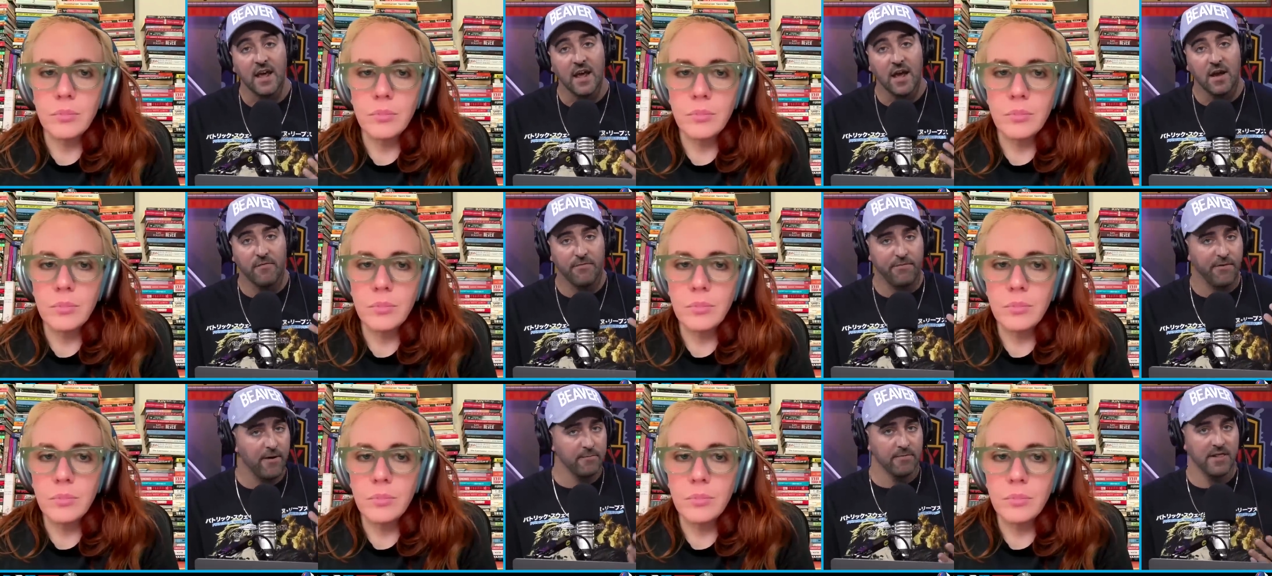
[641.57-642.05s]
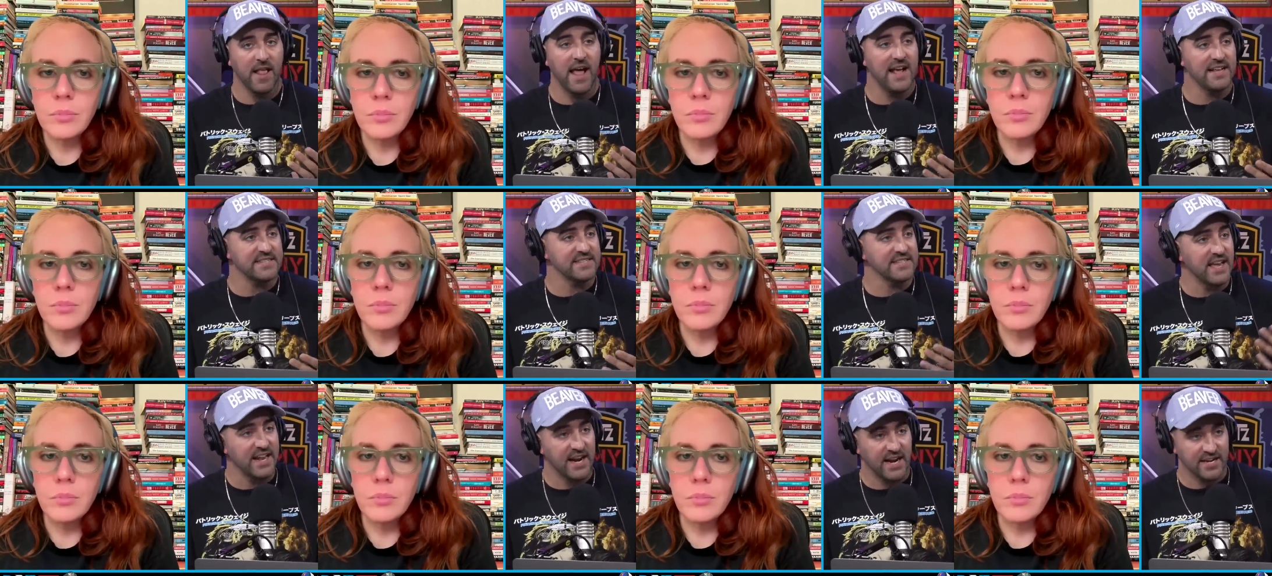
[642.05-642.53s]
Speaker 1: From
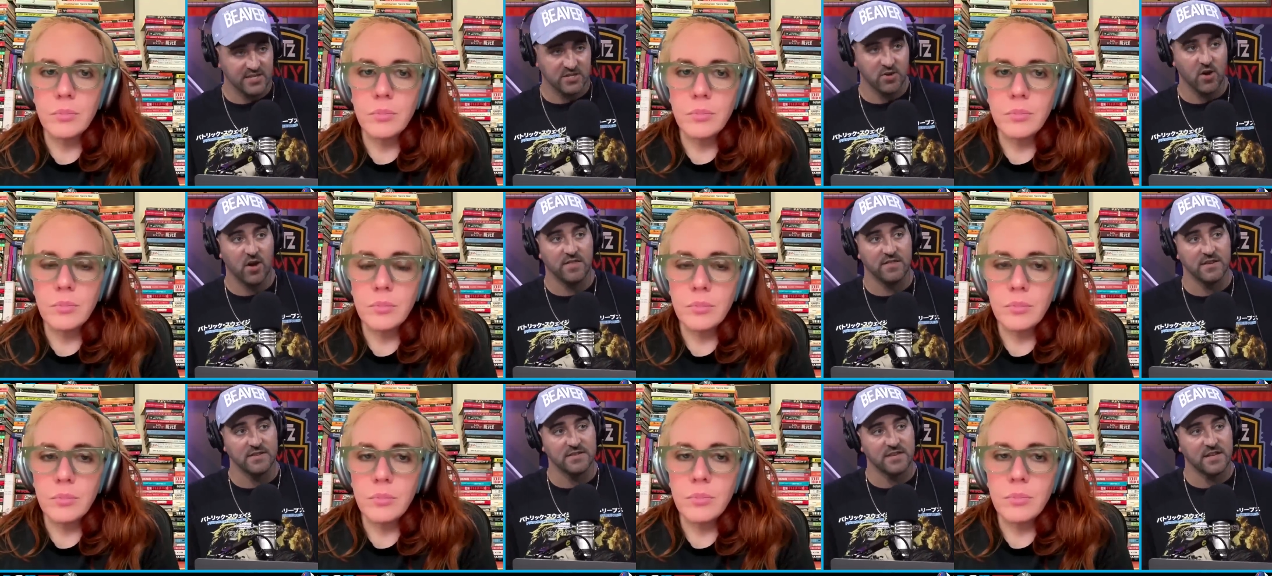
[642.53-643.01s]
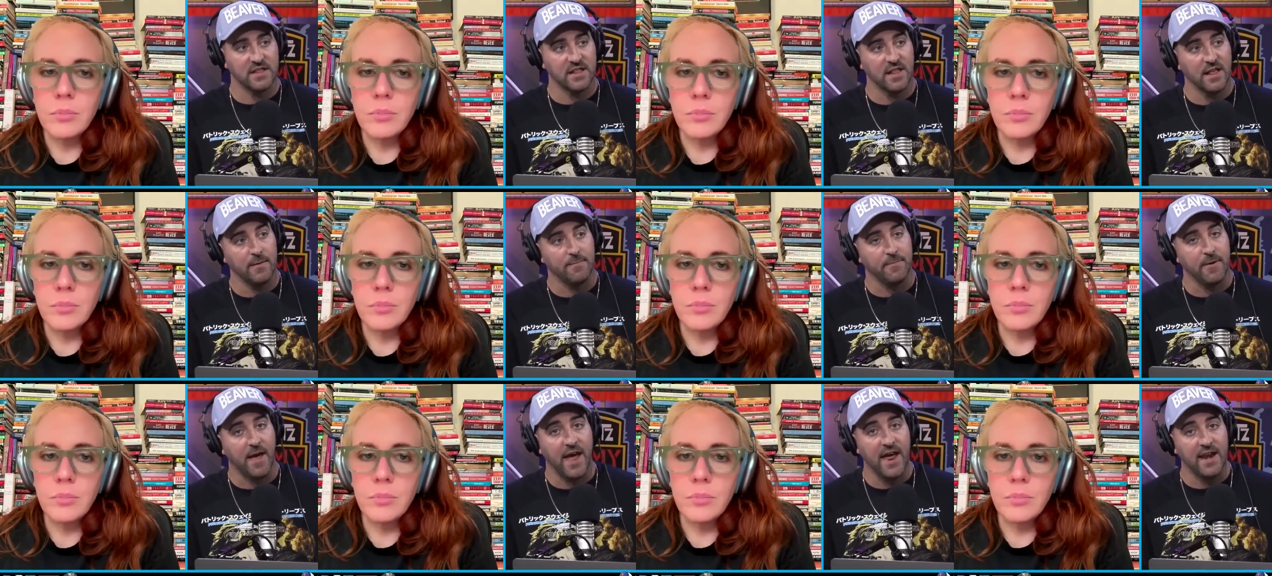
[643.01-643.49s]
last night, I saw this
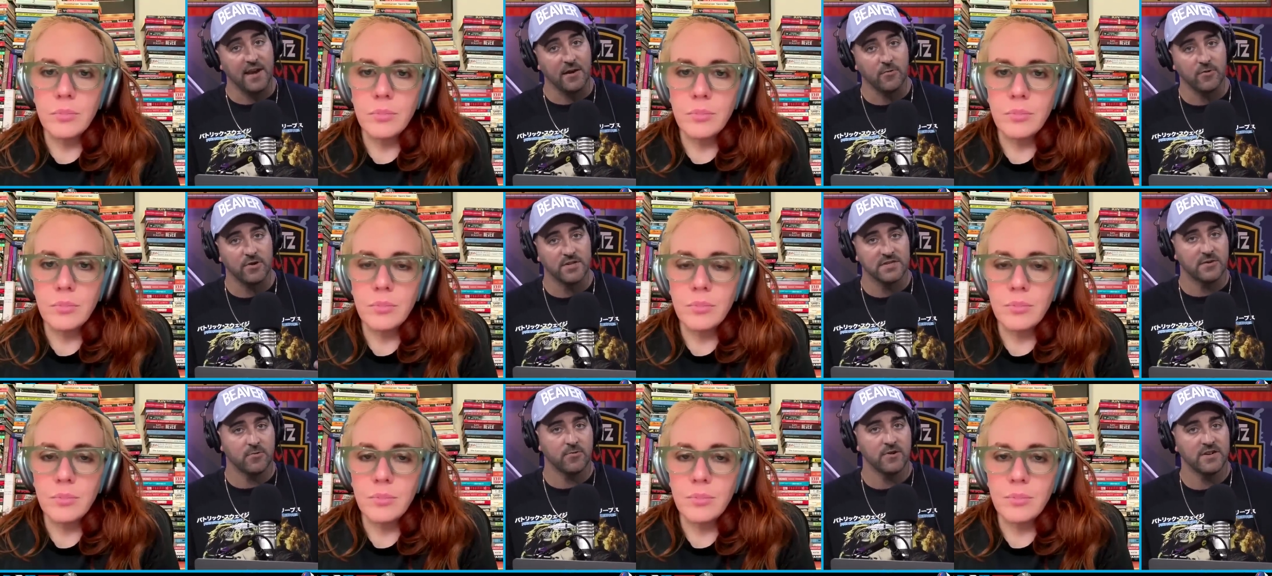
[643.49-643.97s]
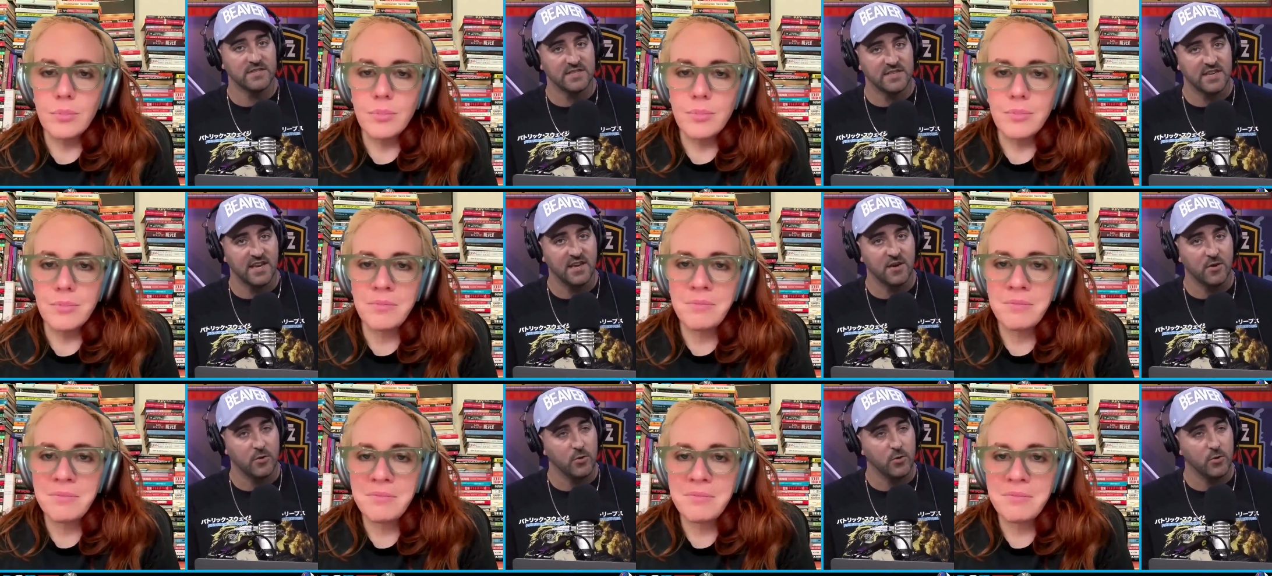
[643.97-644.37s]
clip, and Chris Christie,